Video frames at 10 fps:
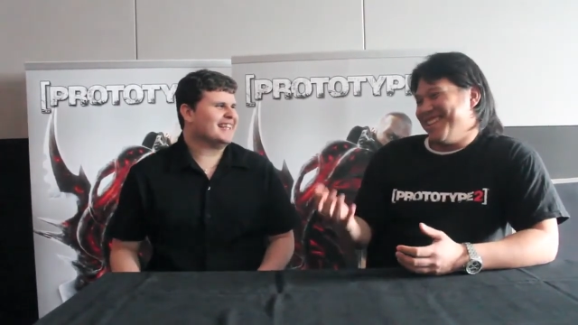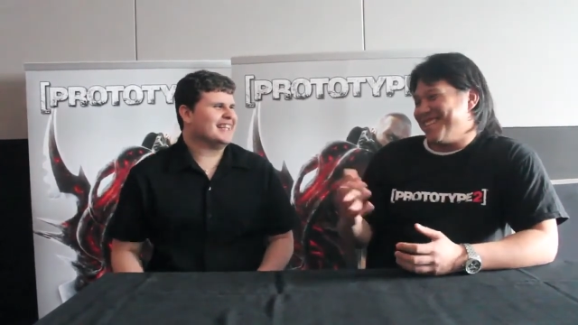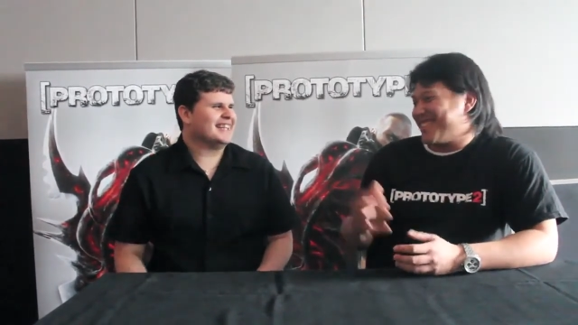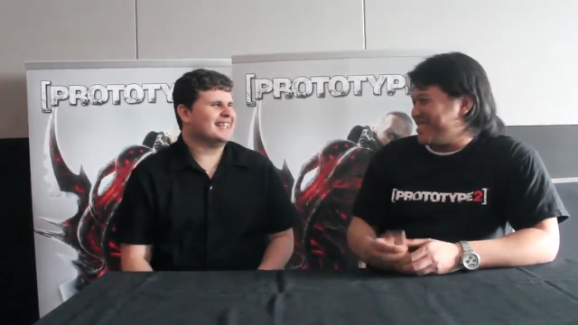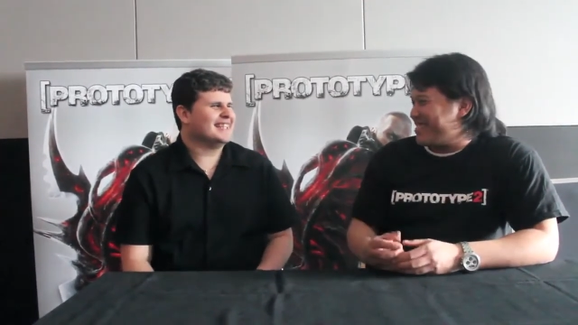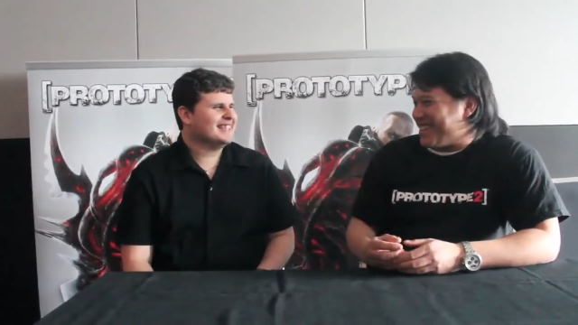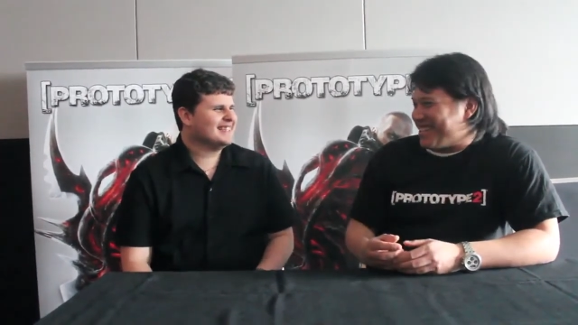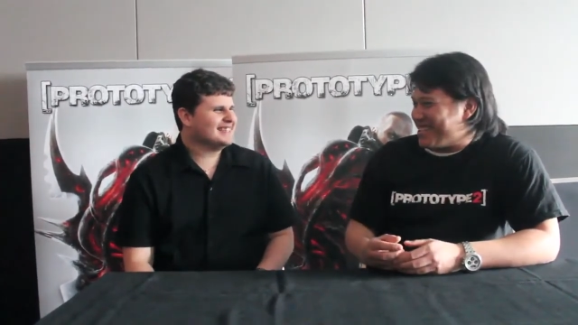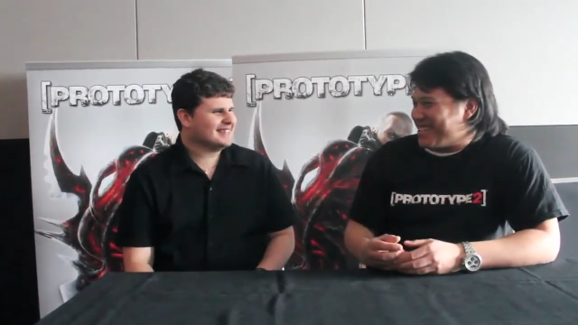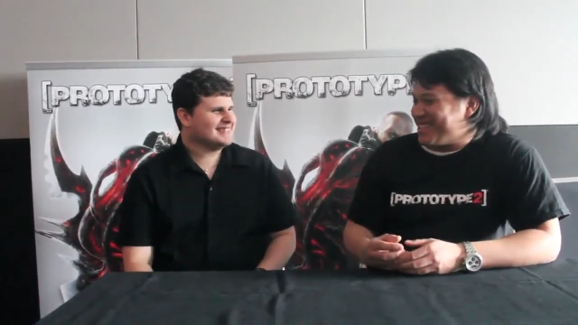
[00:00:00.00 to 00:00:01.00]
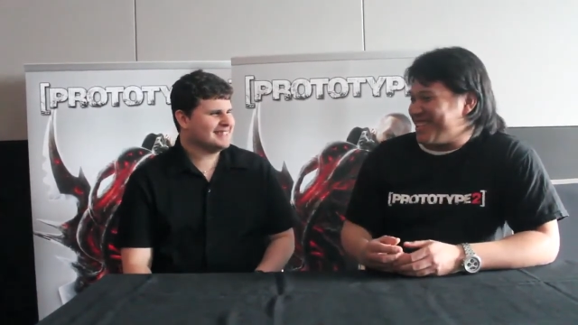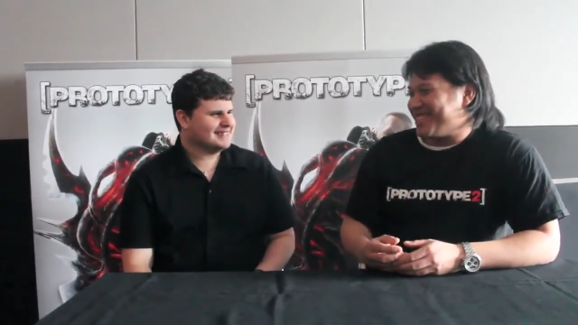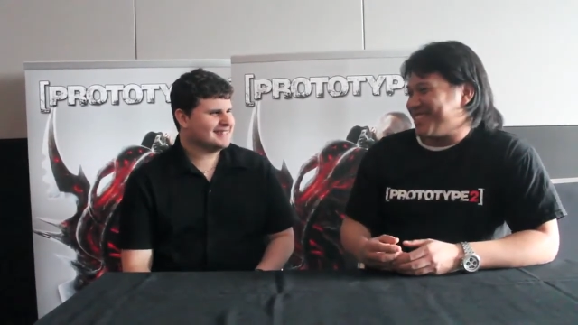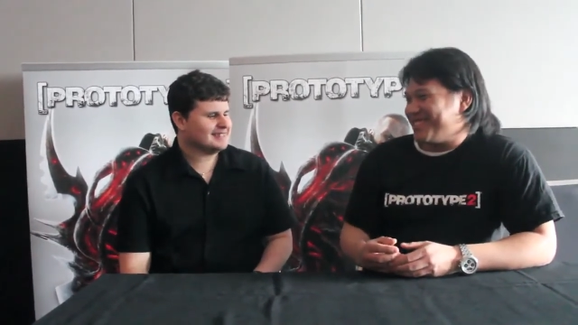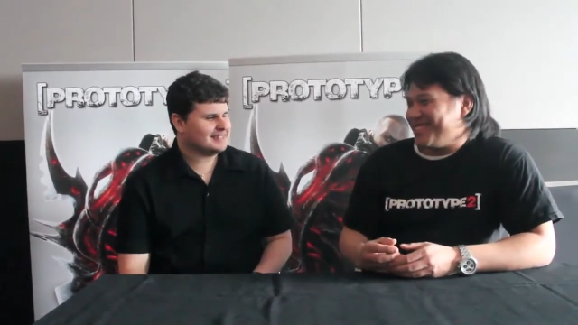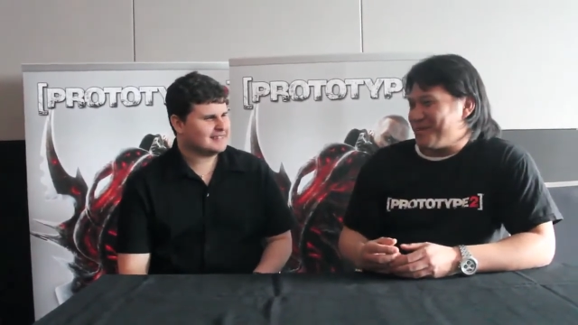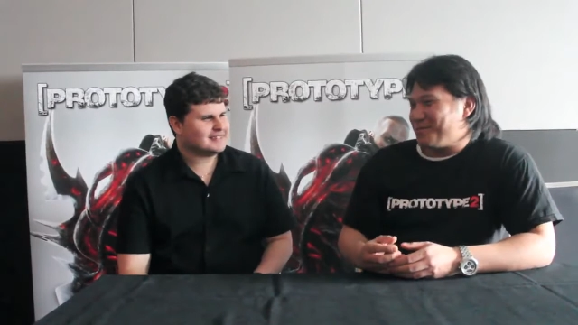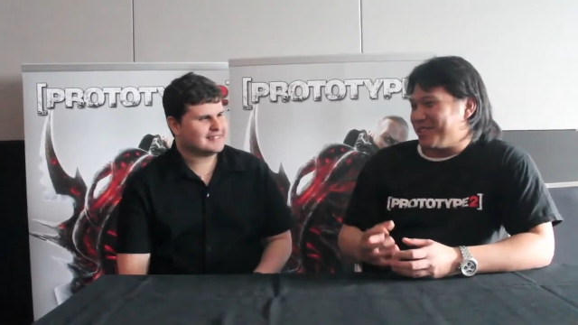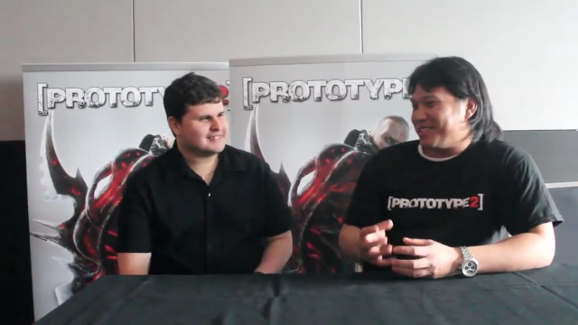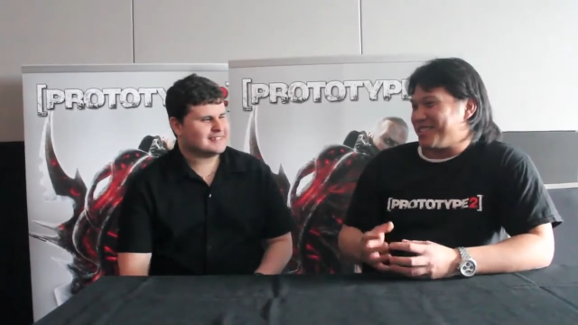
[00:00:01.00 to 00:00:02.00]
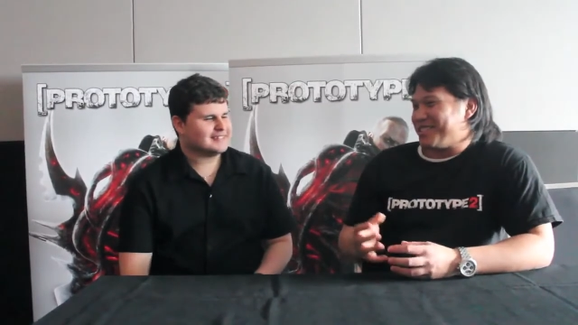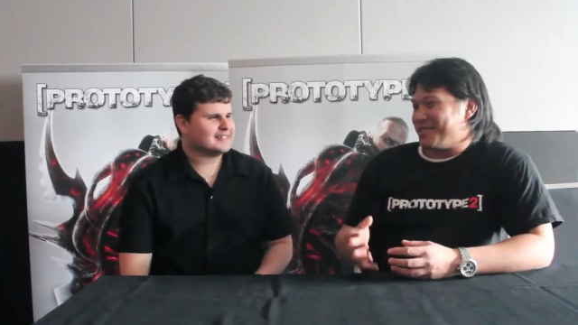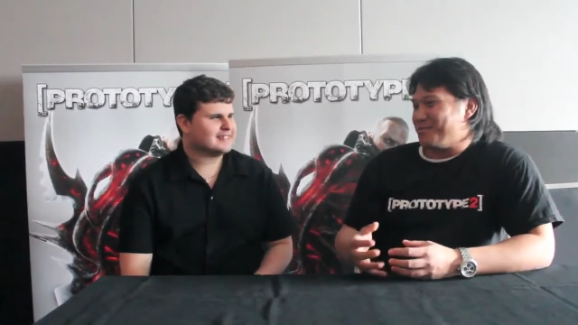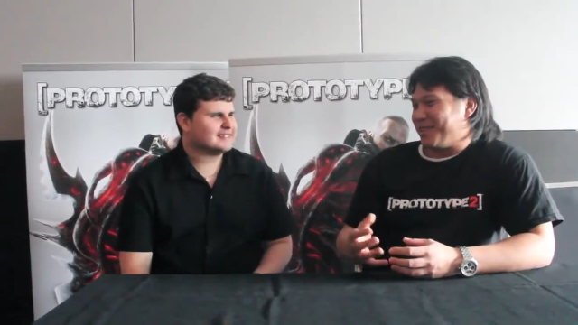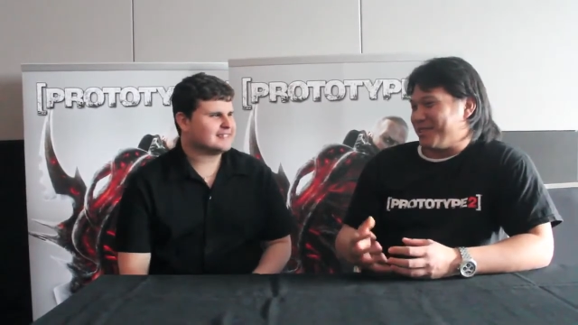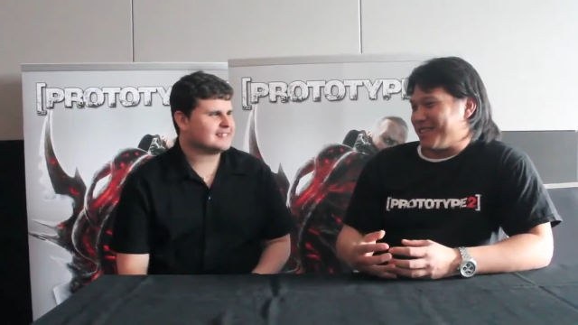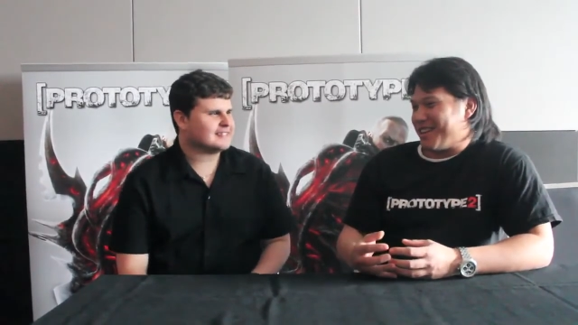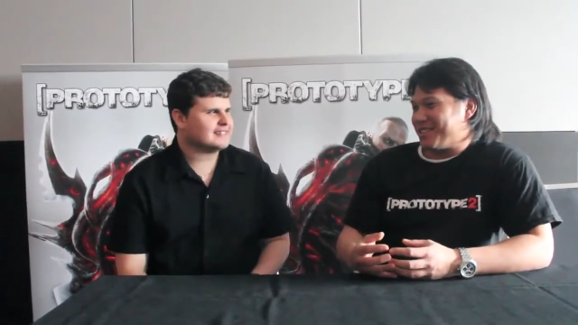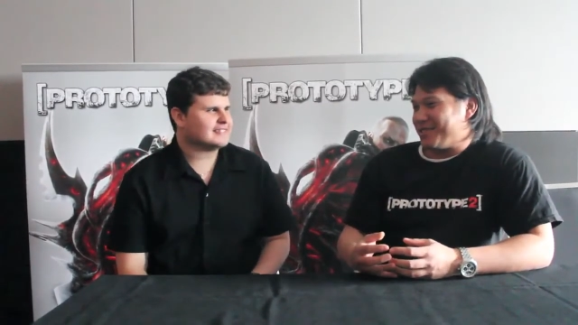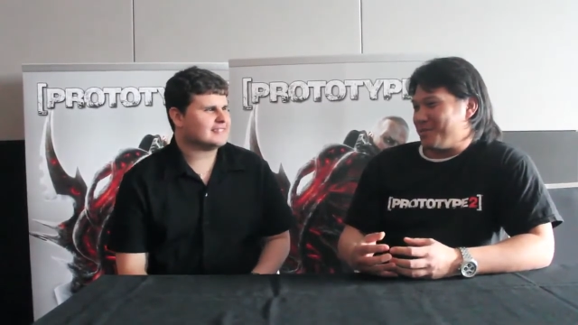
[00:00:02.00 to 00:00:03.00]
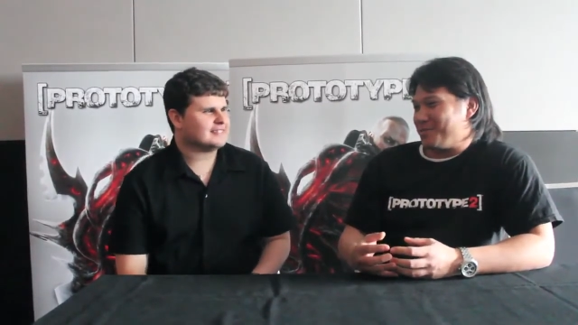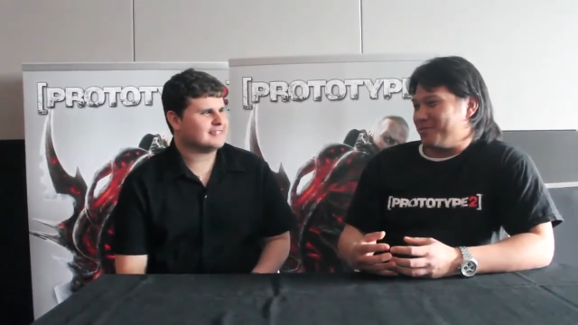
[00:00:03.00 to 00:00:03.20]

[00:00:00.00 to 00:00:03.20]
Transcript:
Speaker 1: uh, you can do that. And, and, it's you know putting this in players' hands, it,